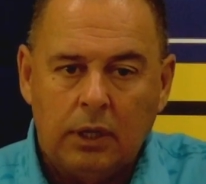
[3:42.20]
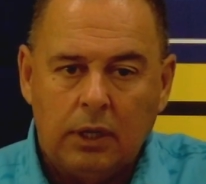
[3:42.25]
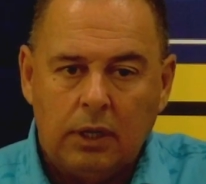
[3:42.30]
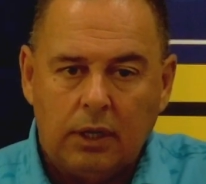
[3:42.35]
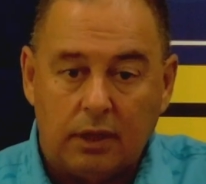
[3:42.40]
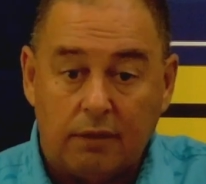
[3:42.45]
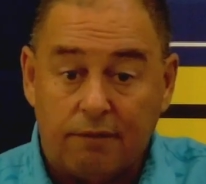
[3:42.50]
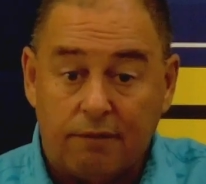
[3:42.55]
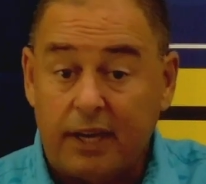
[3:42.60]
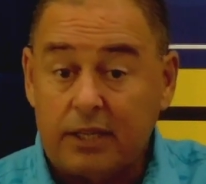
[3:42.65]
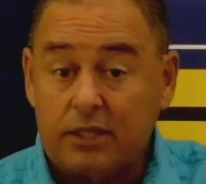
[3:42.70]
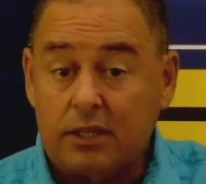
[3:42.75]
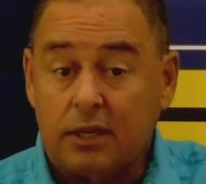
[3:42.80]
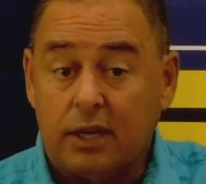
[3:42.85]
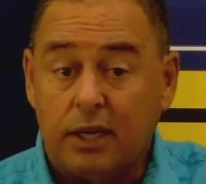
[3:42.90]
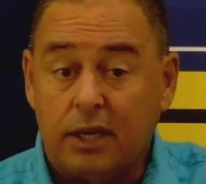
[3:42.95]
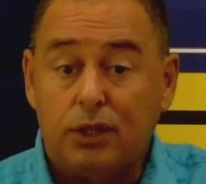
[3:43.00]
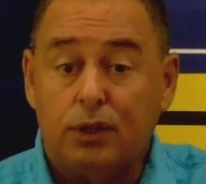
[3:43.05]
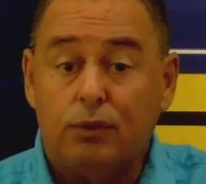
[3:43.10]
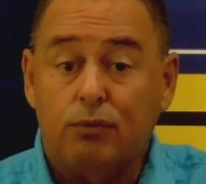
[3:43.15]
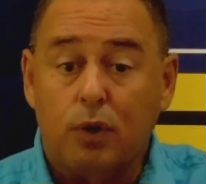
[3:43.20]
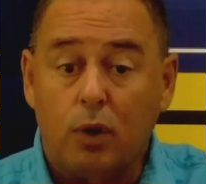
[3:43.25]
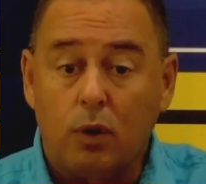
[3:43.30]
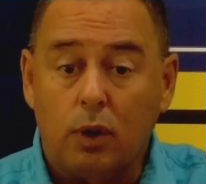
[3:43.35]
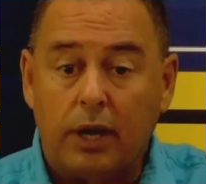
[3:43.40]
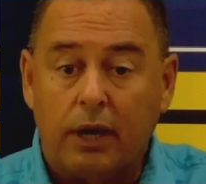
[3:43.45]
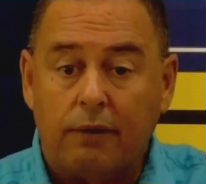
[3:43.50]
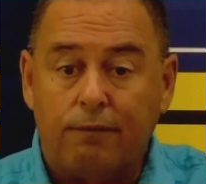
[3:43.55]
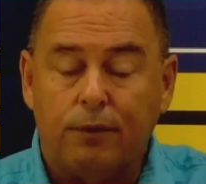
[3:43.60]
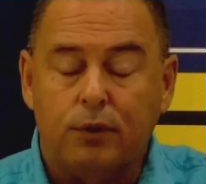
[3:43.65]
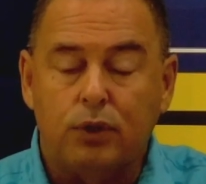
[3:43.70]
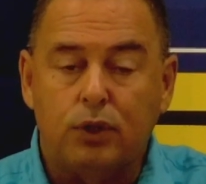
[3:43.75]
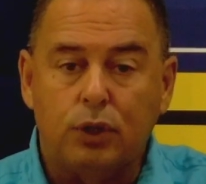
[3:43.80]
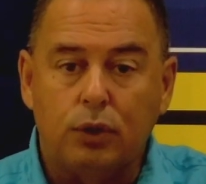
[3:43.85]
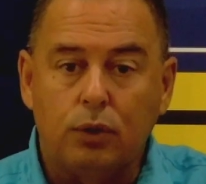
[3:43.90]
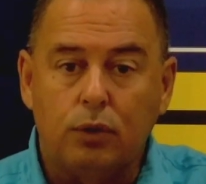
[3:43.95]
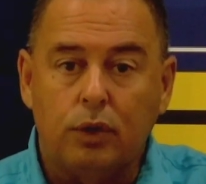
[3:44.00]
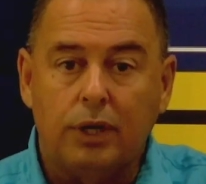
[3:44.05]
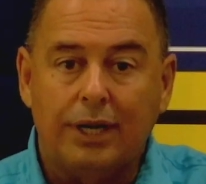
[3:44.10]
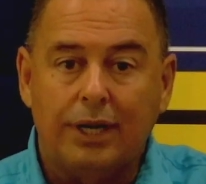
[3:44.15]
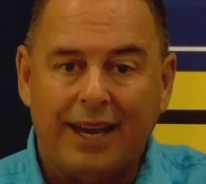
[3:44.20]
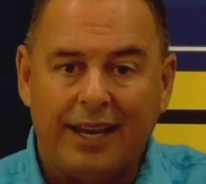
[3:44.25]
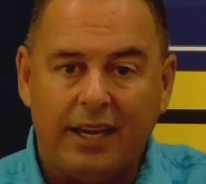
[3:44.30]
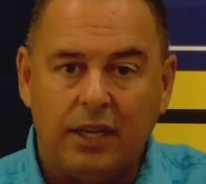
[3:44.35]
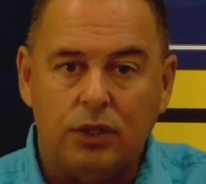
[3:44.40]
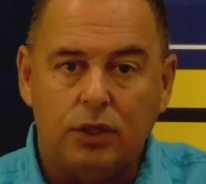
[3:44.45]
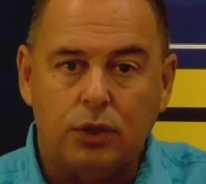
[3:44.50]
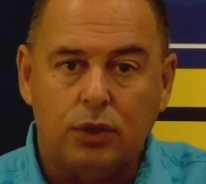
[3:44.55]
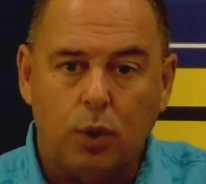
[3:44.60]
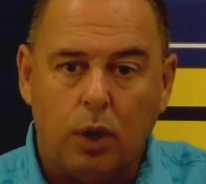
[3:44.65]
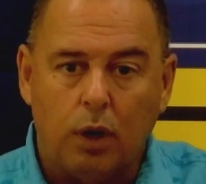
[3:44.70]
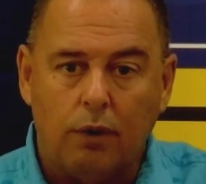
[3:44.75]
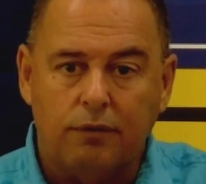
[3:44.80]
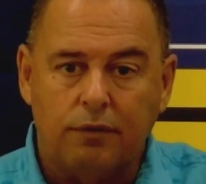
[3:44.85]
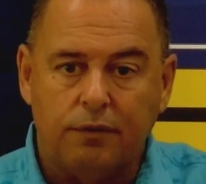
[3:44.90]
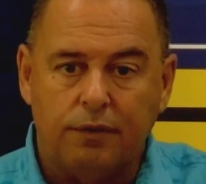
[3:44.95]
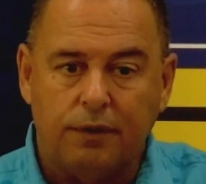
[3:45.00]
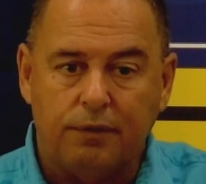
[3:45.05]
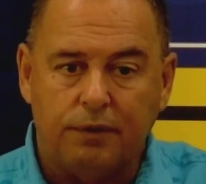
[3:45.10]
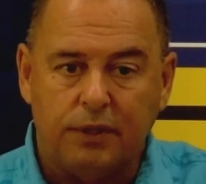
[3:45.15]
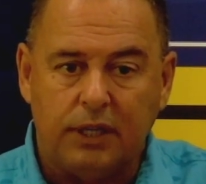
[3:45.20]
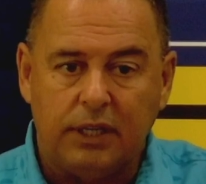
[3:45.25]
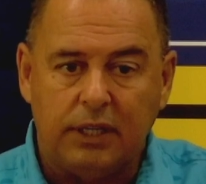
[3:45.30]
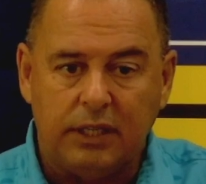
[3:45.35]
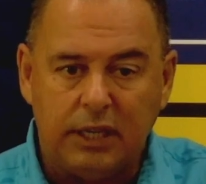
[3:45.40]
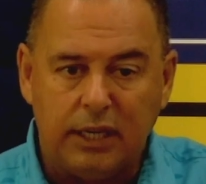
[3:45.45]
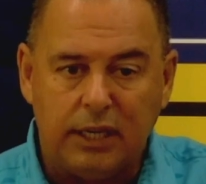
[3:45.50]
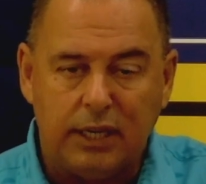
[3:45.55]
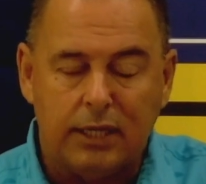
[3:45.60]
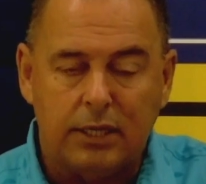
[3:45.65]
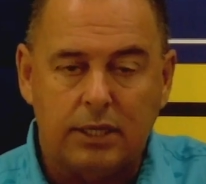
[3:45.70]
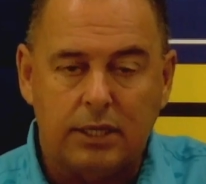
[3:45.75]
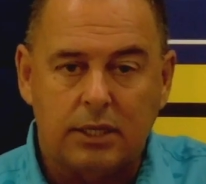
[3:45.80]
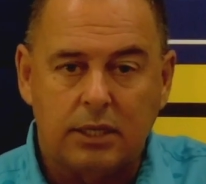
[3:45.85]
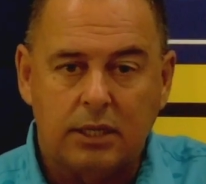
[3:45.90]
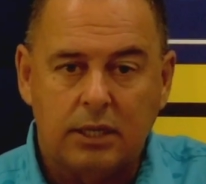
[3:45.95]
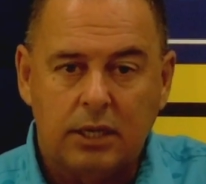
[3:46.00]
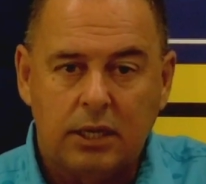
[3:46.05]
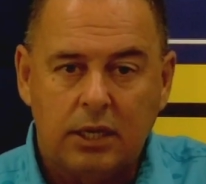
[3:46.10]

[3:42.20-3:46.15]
The vaccination rollout for children aged 12 to 15 years